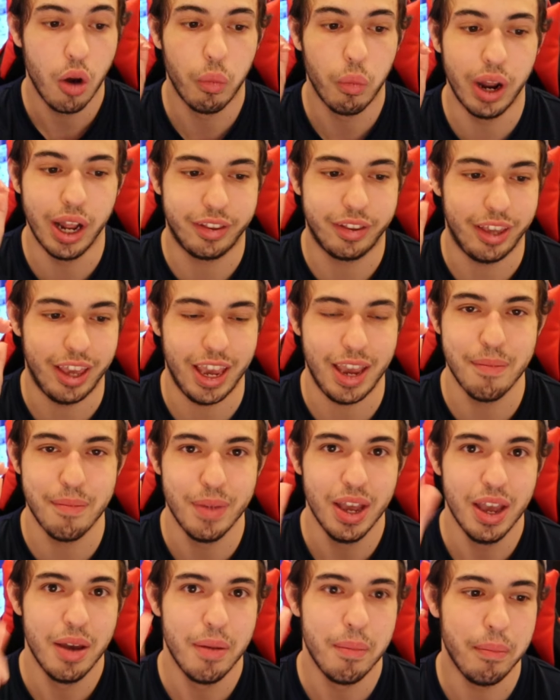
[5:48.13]
When a team
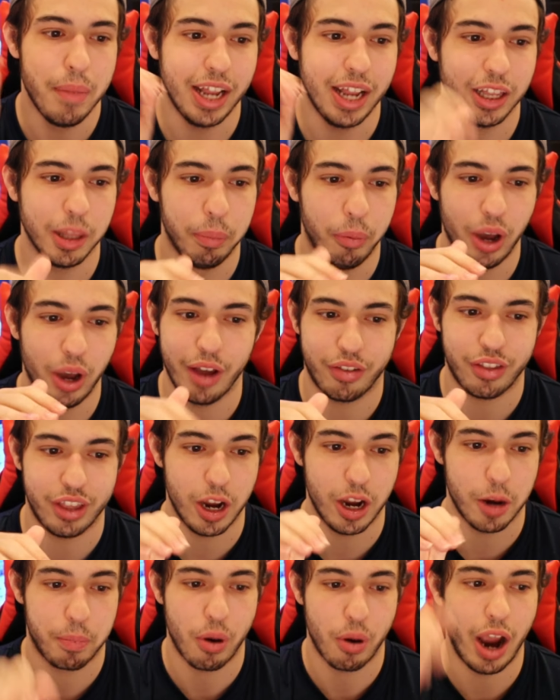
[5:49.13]
made the playoffs the
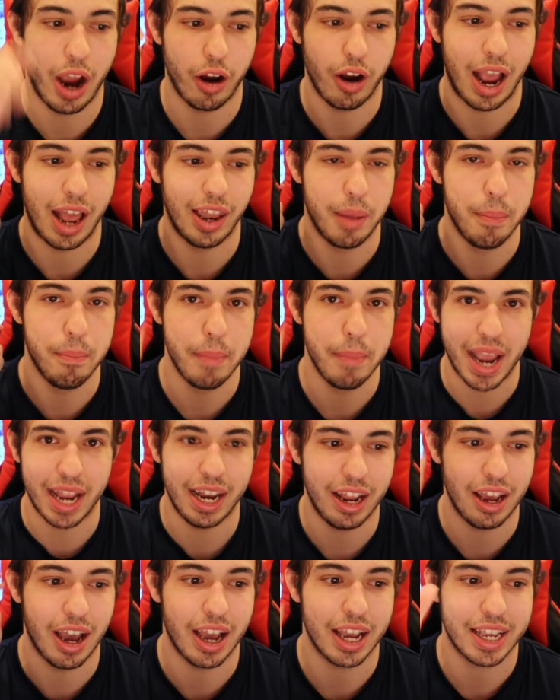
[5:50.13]
year prior and then made
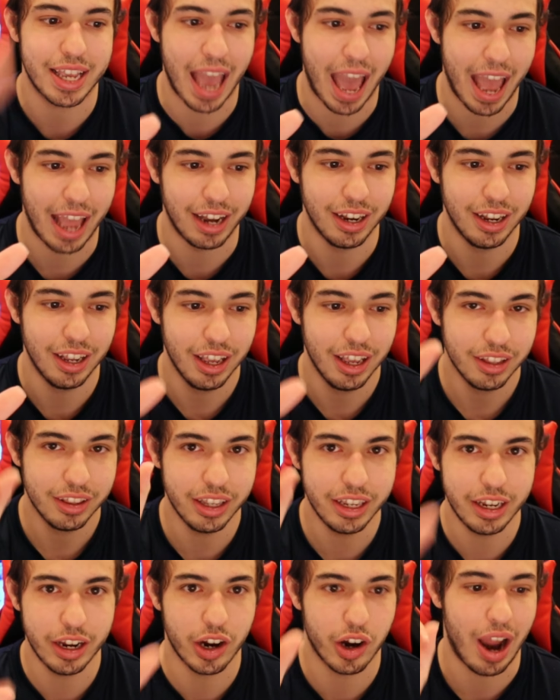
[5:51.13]
it again the
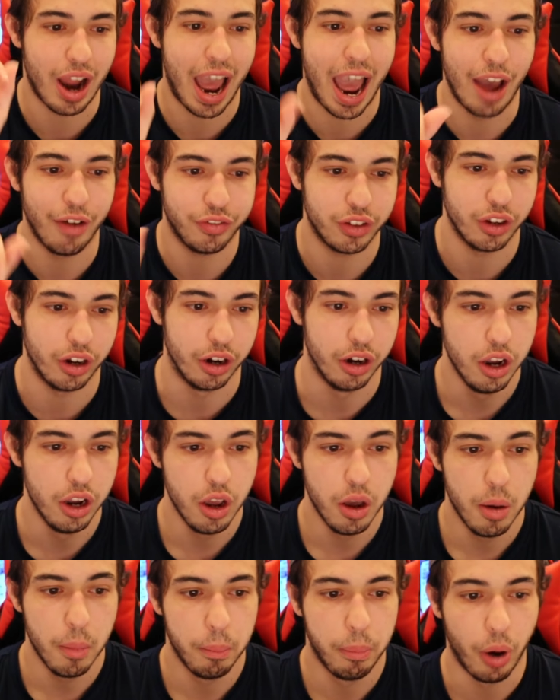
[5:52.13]
year after,
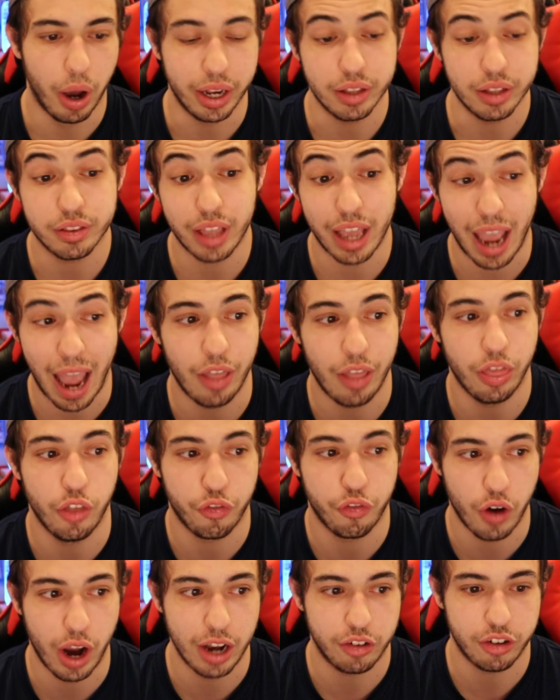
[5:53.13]
but they had the
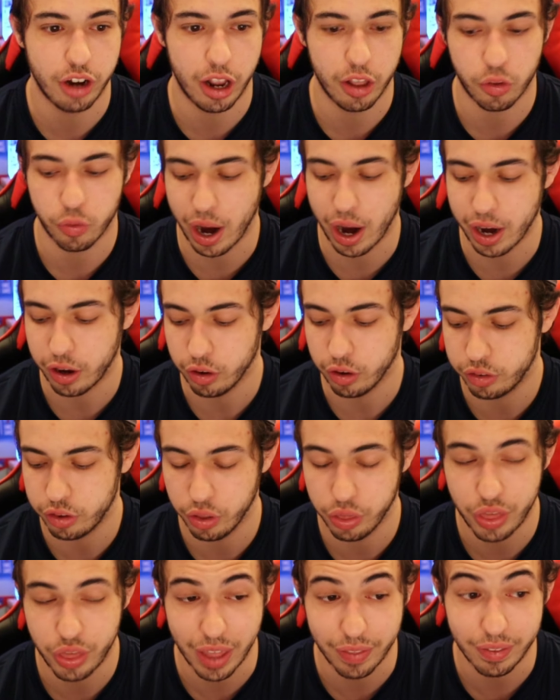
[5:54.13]
franchise record, so
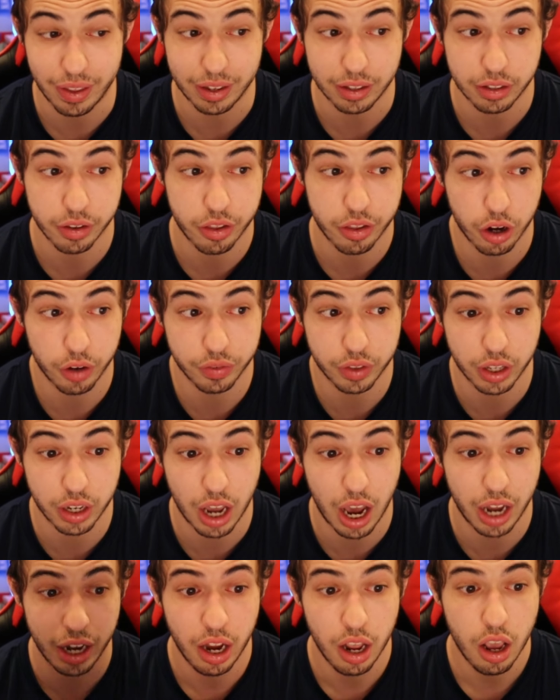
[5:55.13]
then they deserved the
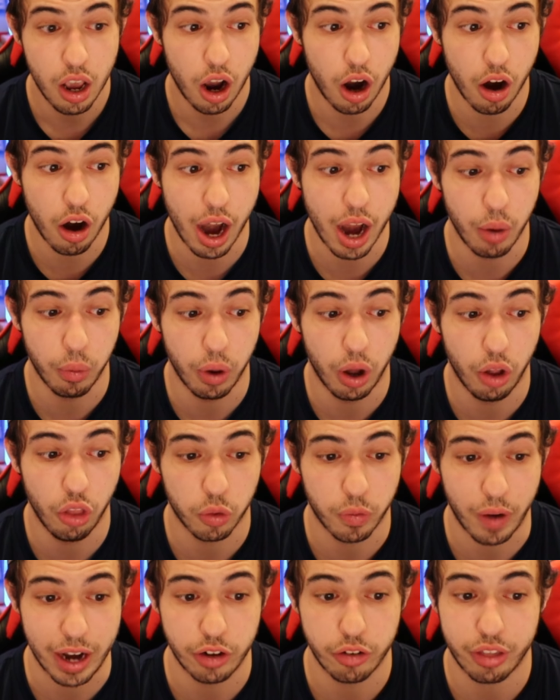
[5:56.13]
nod. All right, well, the
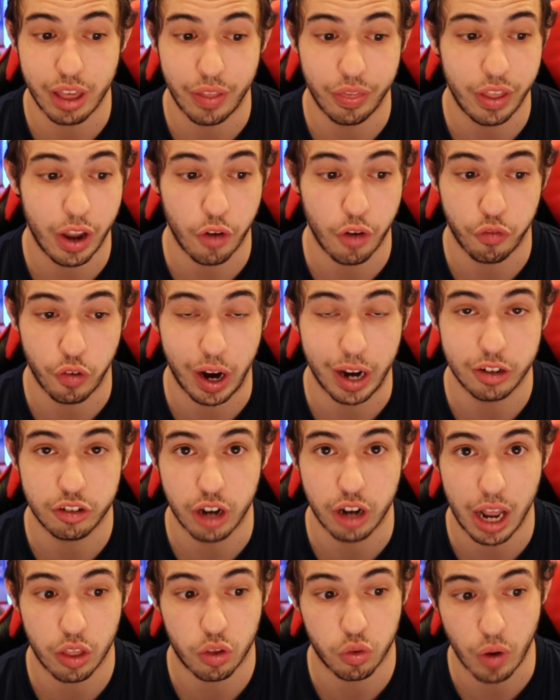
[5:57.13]
Rangers had their
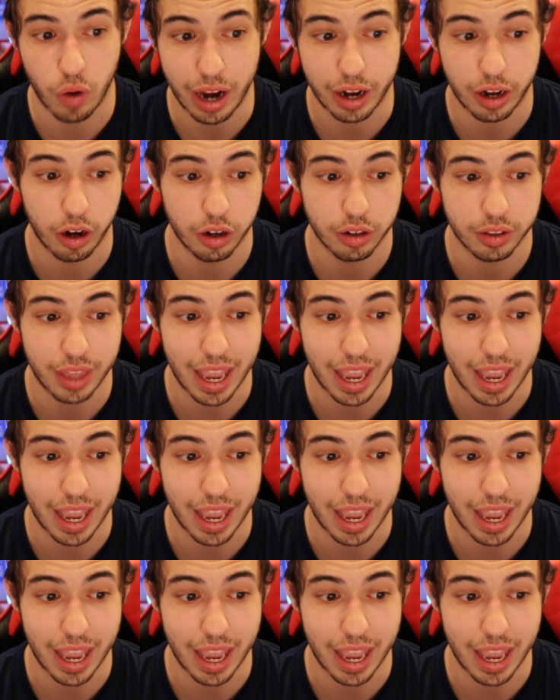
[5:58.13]
franchise record.